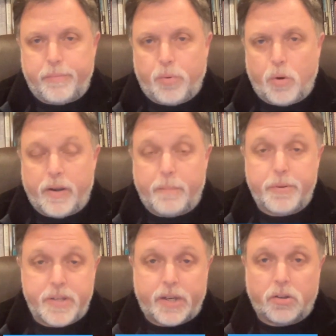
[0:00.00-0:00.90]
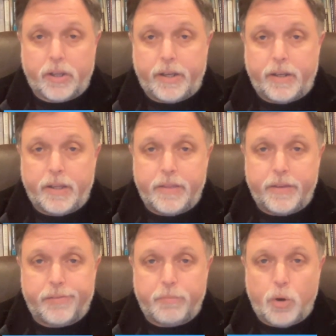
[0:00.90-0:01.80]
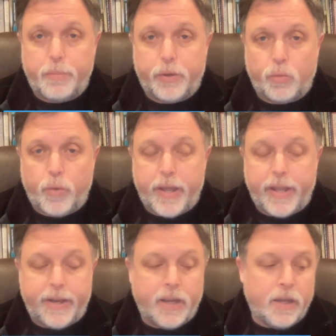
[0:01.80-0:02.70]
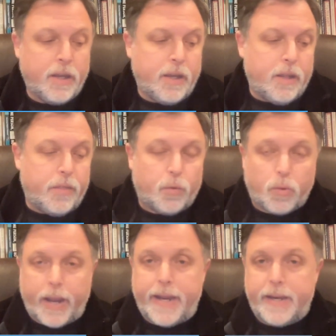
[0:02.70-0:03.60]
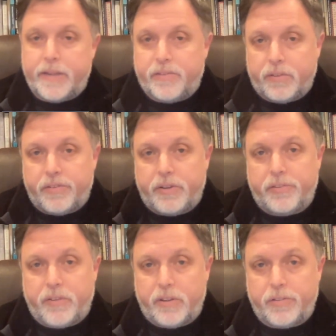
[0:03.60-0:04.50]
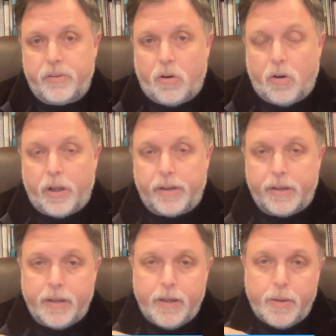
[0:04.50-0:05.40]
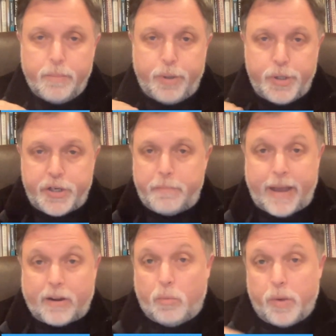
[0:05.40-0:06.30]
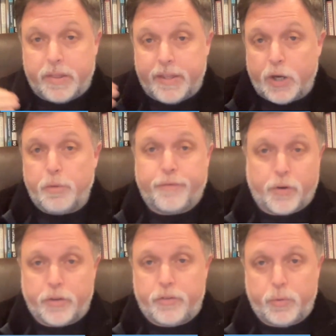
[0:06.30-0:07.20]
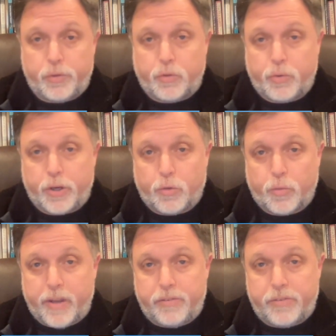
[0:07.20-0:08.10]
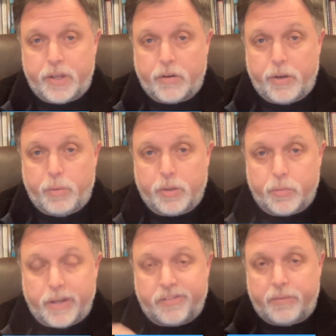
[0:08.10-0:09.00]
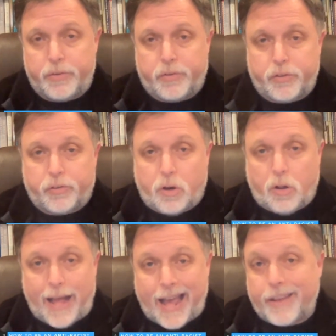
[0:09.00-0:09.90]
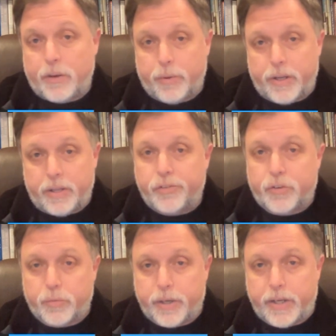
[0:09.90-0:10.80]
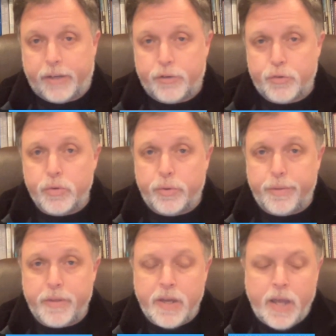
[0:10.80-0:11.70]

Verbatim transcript: important, and particularly in this moment when the right is insistent on pushing back on what they're referring to as critical race theory, what the rest of us just call accurate history and truth,